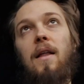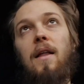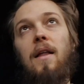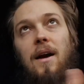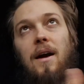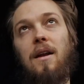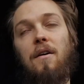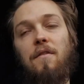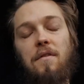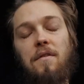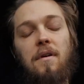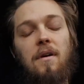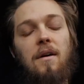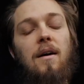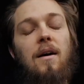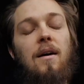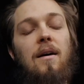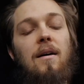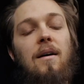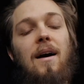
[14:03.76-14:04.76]
kind of
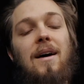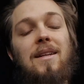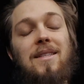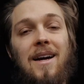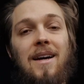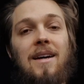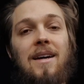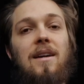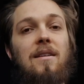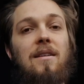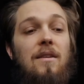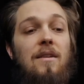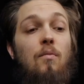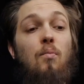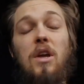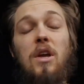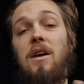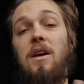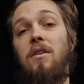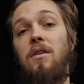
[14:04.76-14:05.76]
a diet
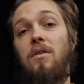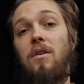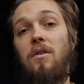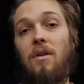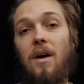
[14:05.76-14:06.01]
we